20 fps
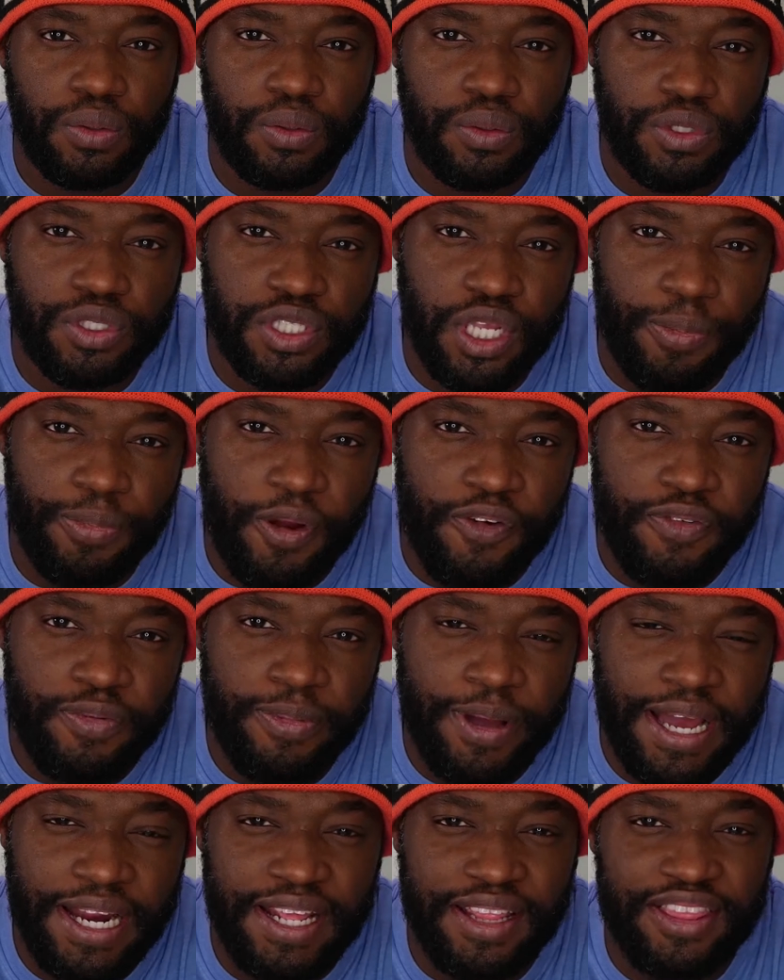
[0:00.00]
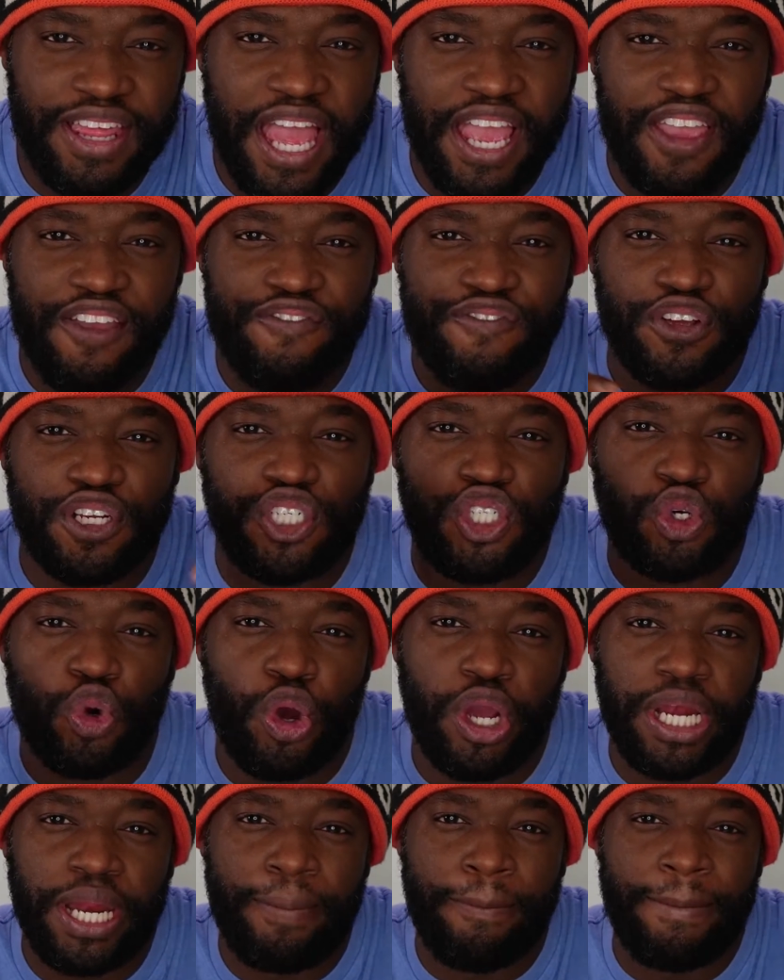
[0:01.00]
What's up, everybody? Thank you for
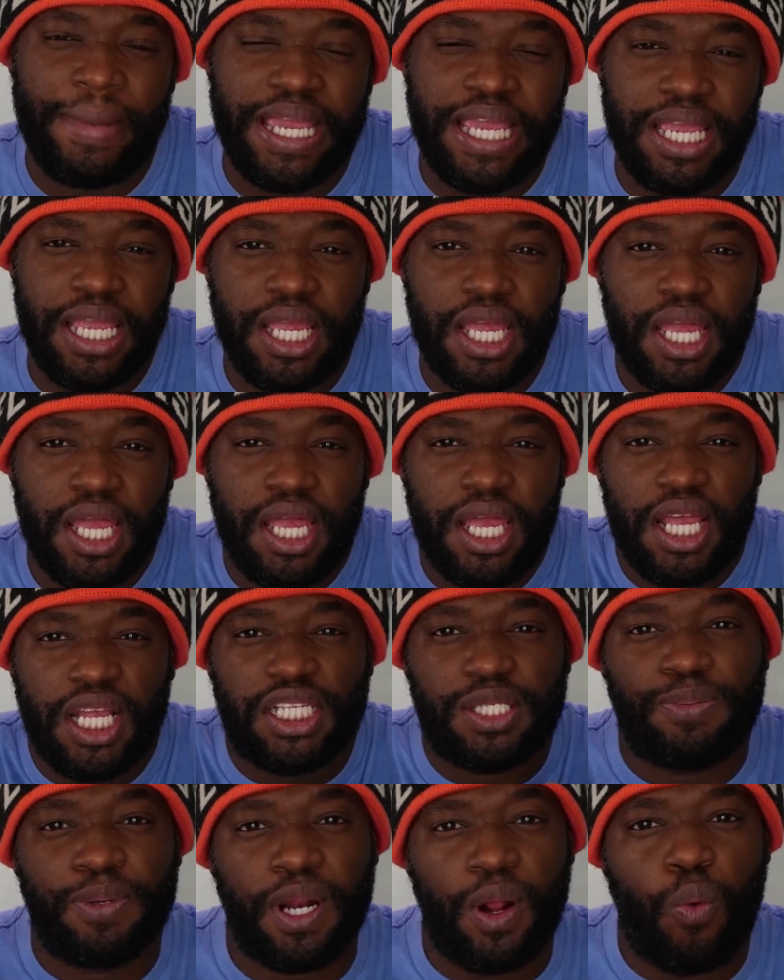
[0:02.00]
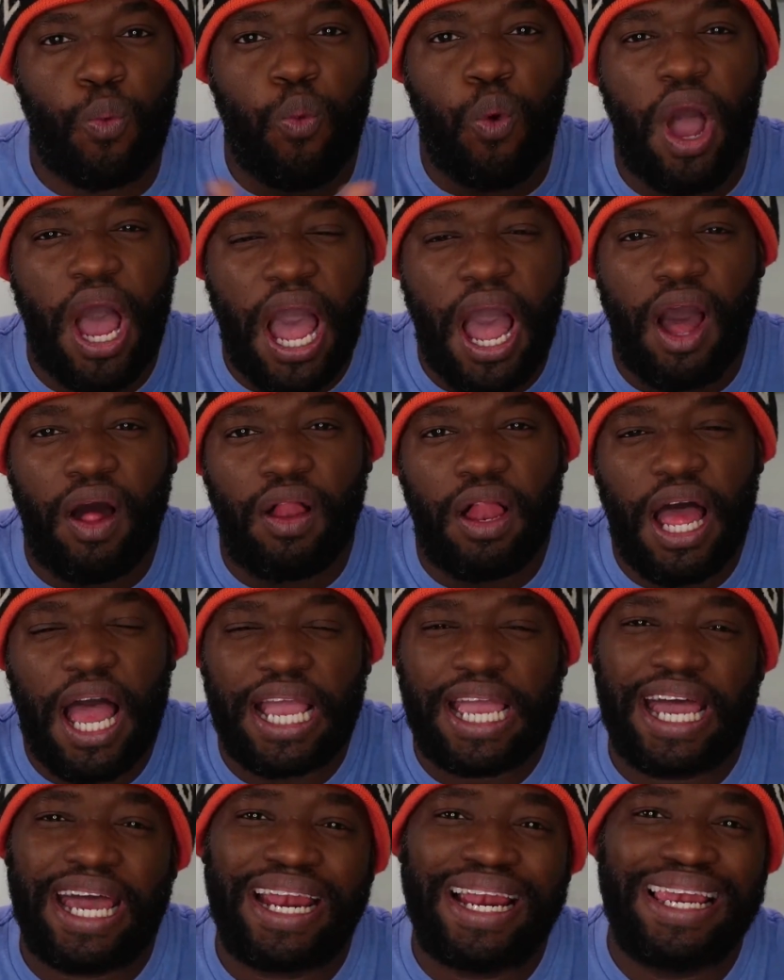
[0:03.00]
joining me. It's been a while.
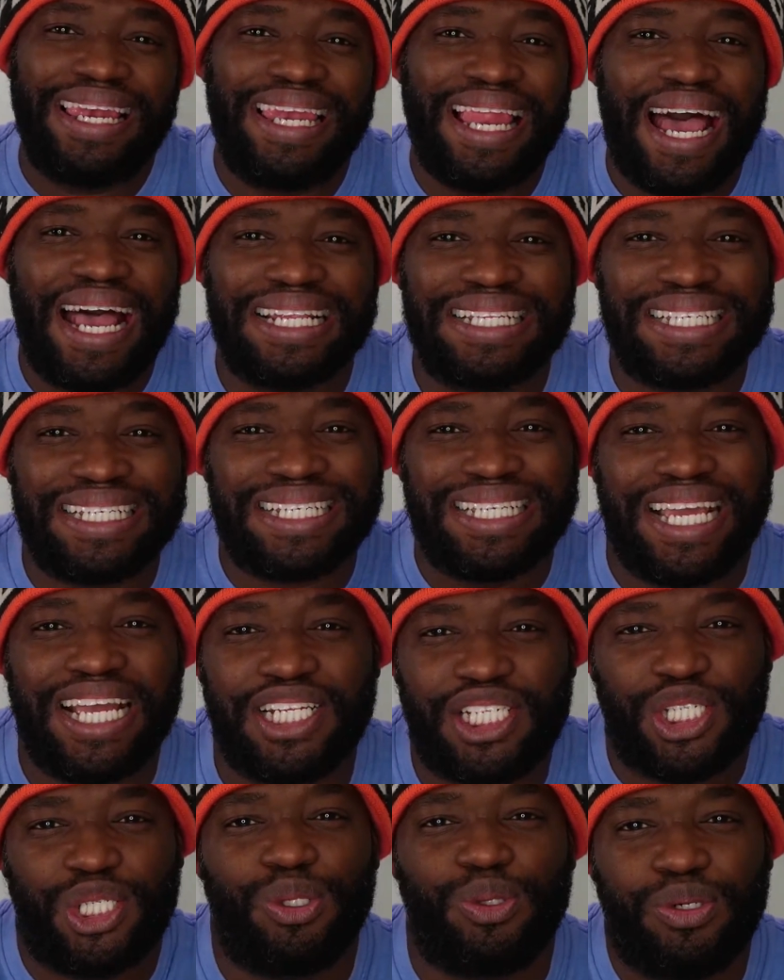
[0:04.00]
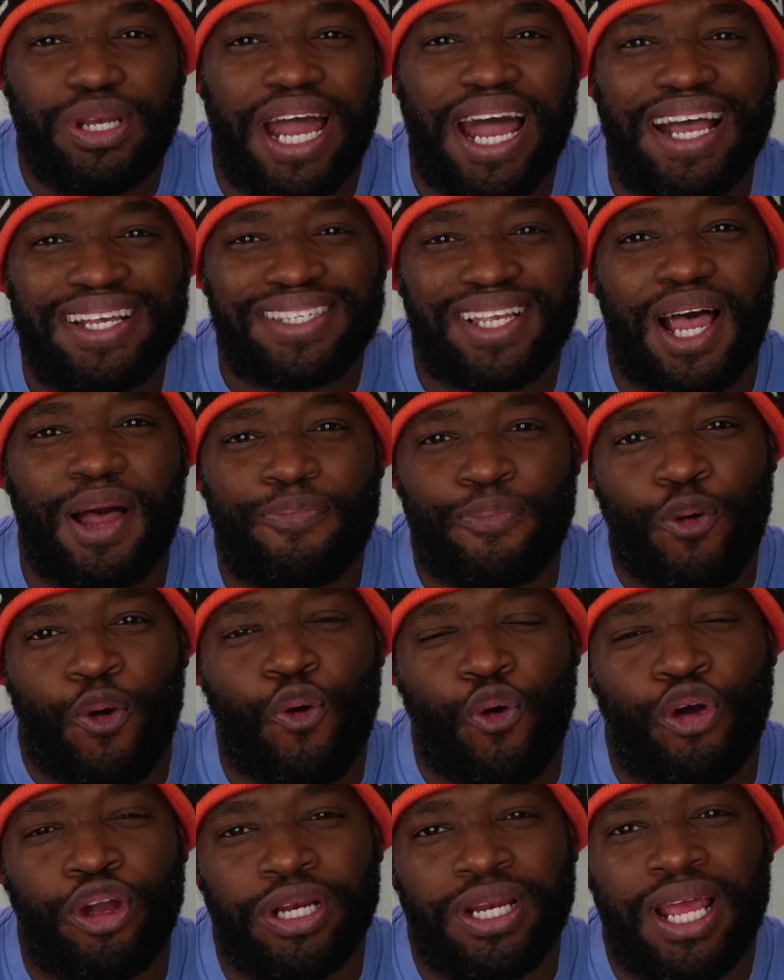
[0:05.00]
I got a lot to catch you guys up
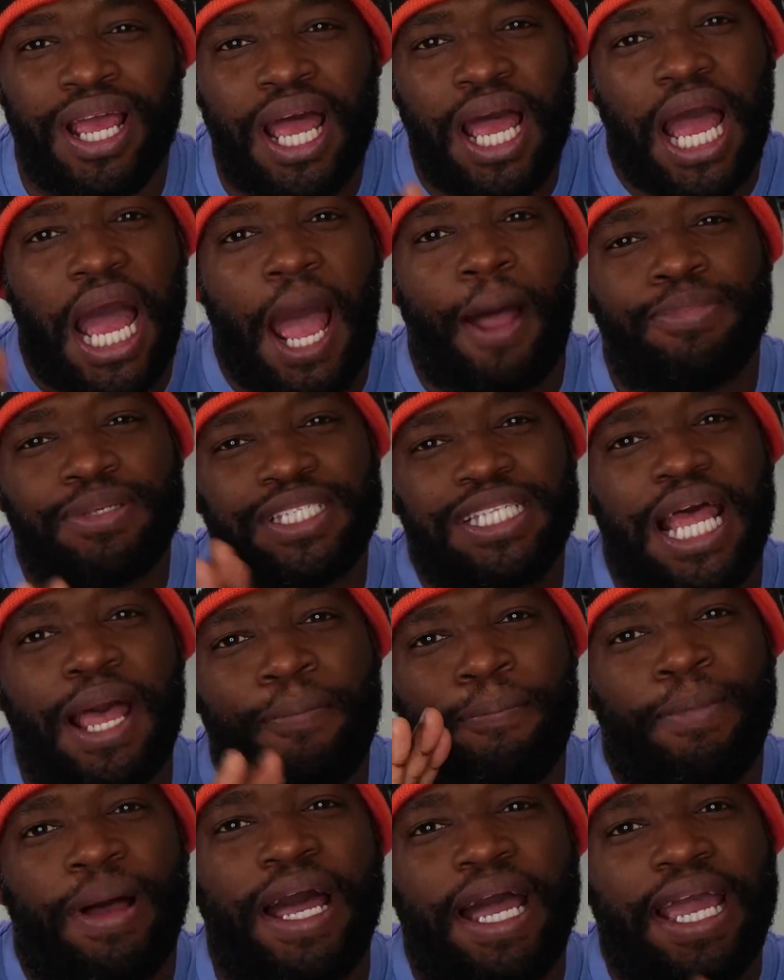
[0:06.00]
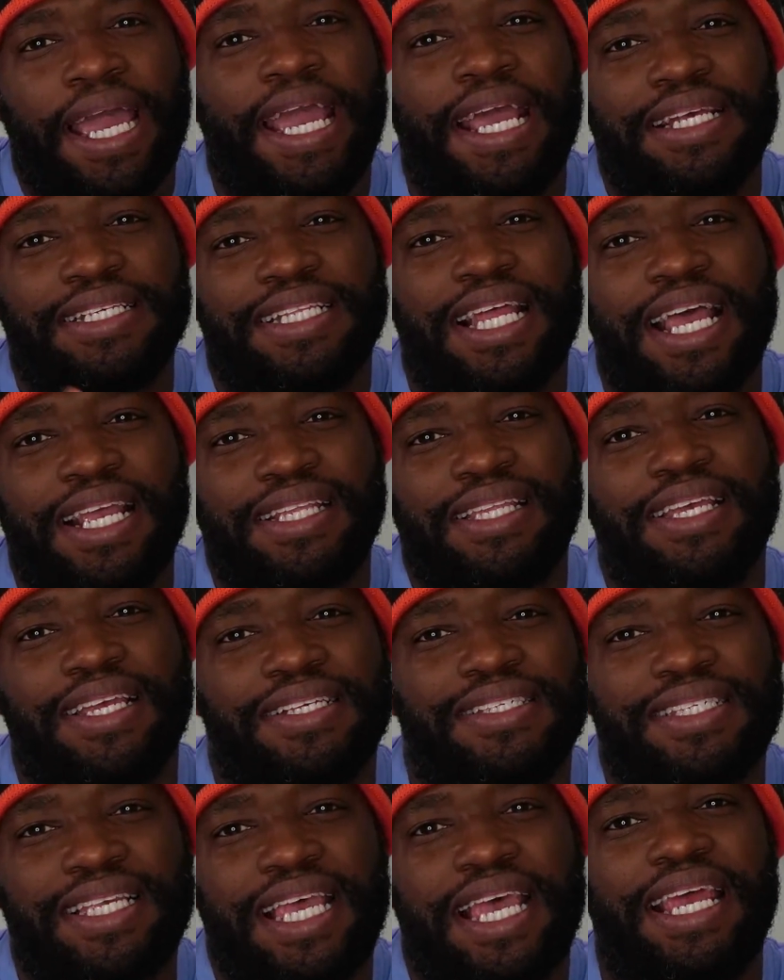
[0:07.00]
on. I'm snapping my hands like
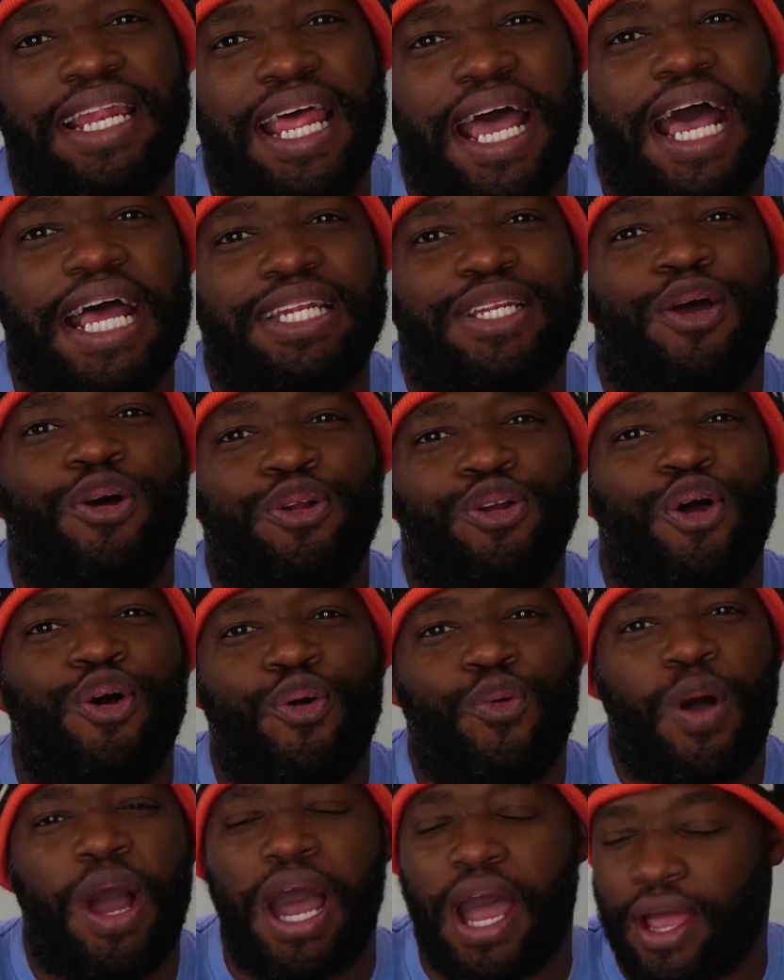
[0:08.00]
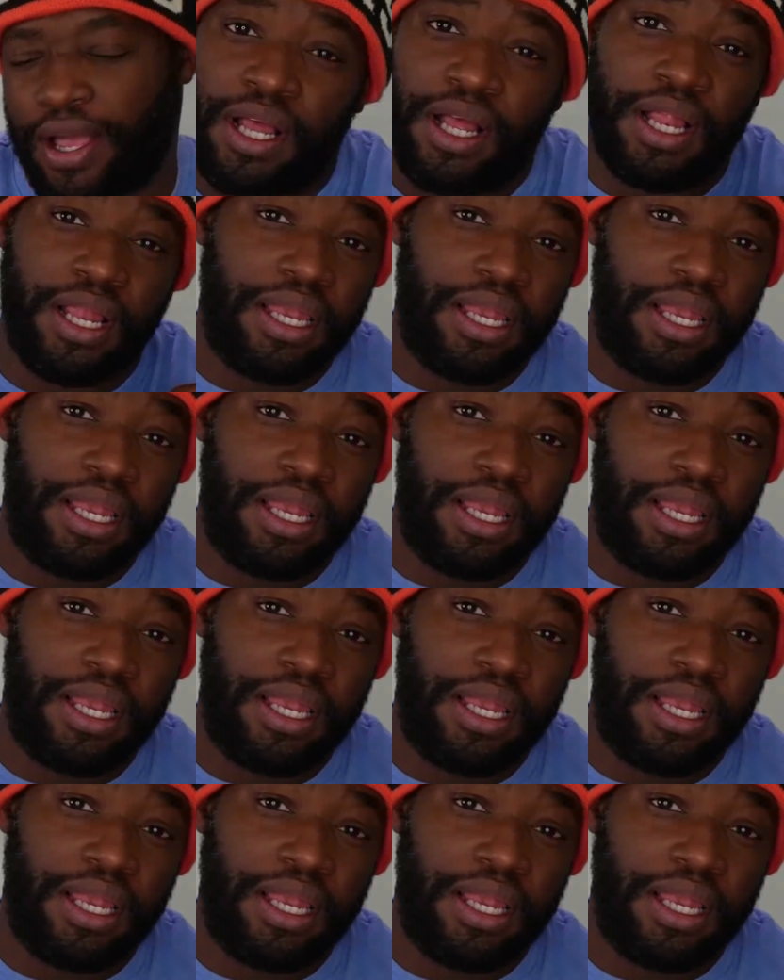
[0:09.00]
this, and I don't know why.